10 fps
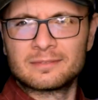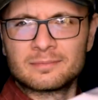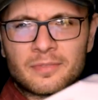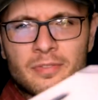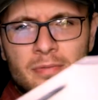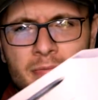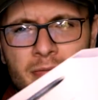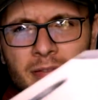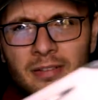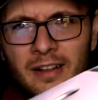
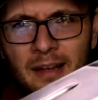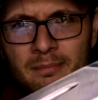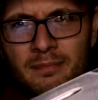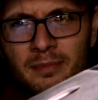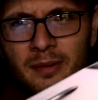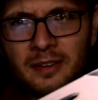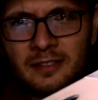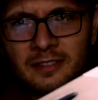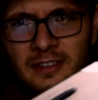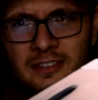It's
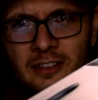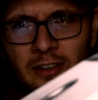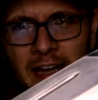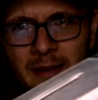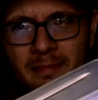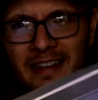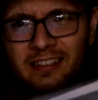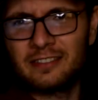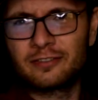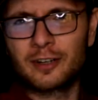still kind of
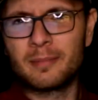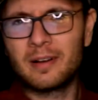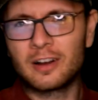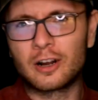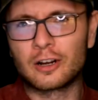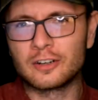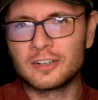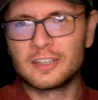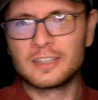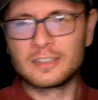messy from our
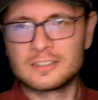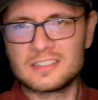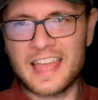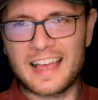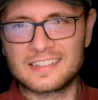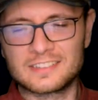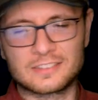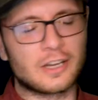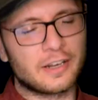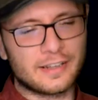tests
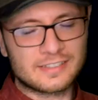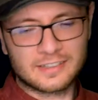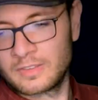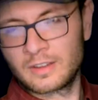on it.